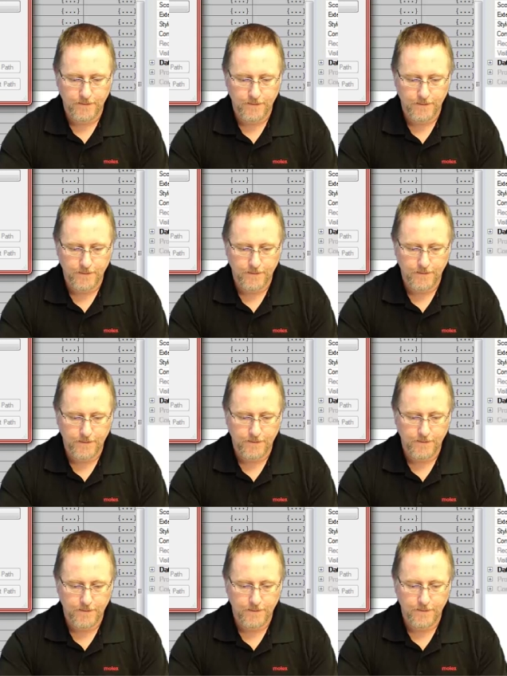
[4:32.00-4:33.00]

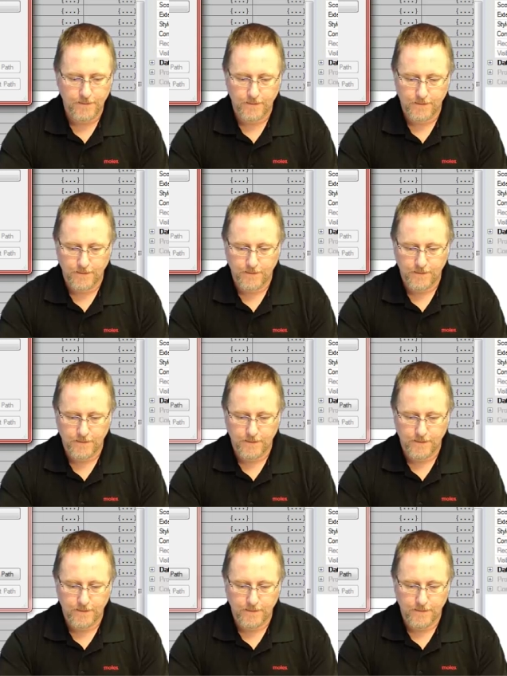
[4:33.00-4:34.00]

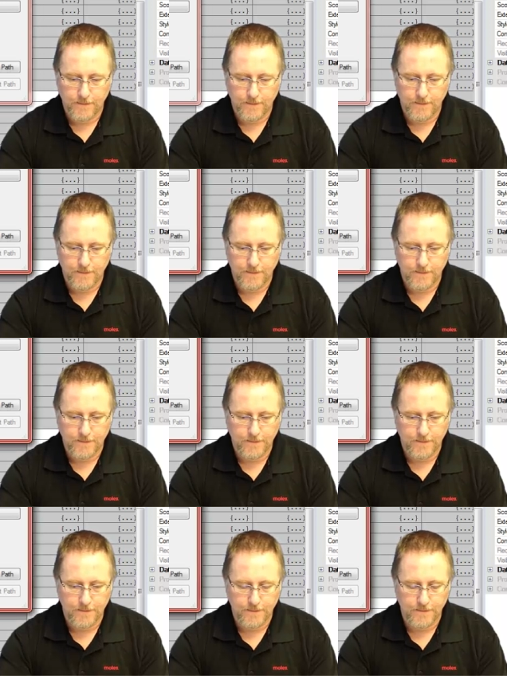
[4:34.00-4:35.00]

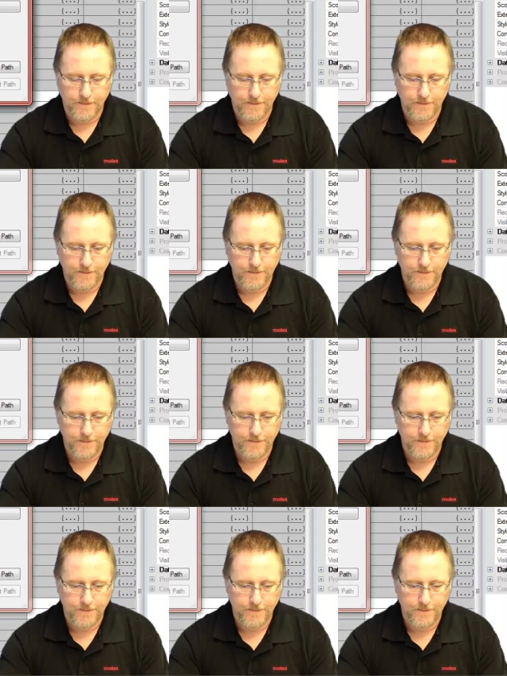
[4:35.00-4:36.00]

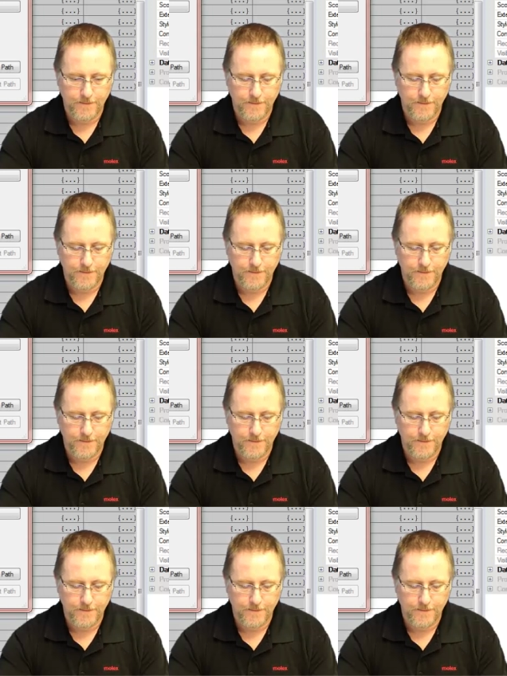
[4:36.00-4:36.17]
Nothing is said.